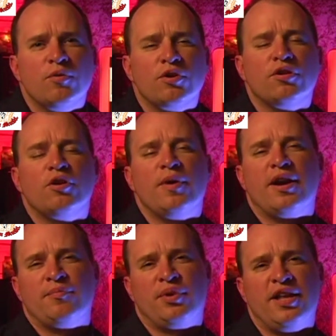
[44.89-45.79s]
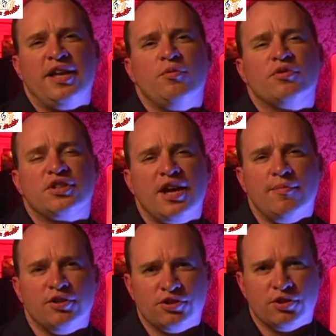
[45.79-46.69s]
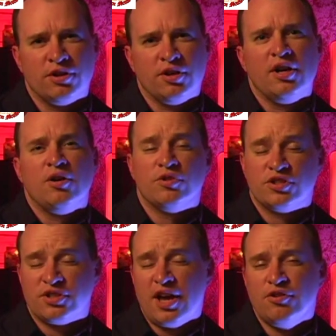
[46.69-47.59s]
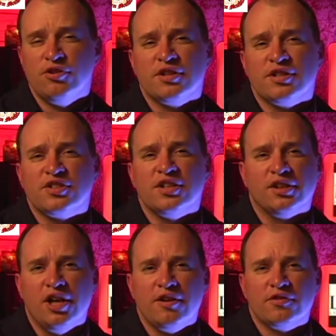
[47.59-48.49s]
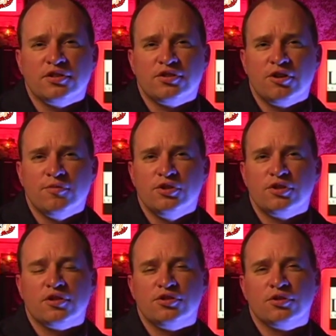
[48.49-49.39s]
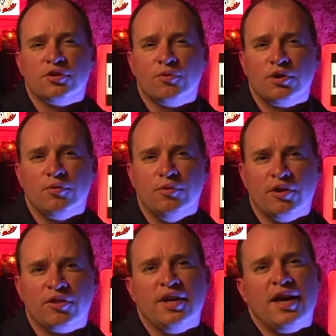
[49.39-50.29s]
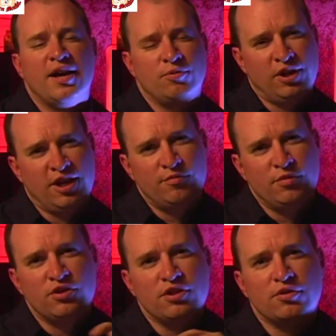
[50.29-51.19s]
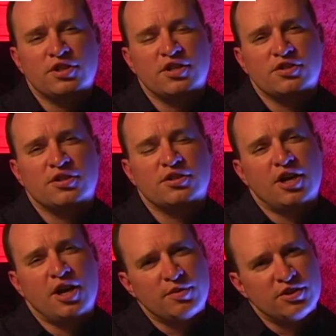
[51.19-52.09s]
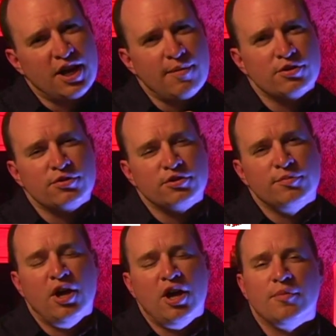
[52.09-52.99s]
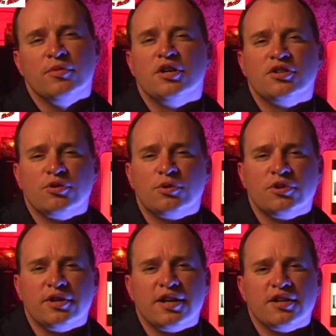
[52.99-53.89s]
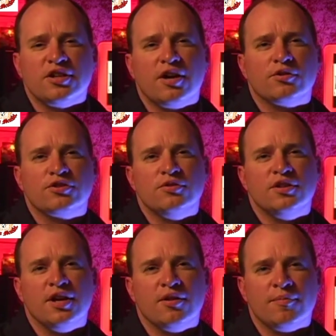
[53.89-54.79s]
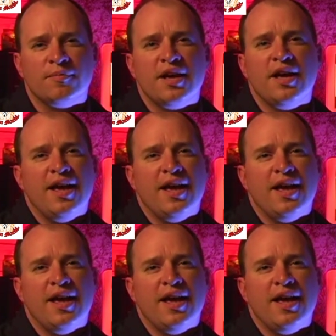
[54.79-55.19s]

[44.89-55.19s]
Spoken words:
We're going to learn about playing with tablature, which is how you're going to see a lot of the guitar music that you're going to work with. We'll have music notation at the top and tablature at the bottom. So we're going to learn how to tie those two together.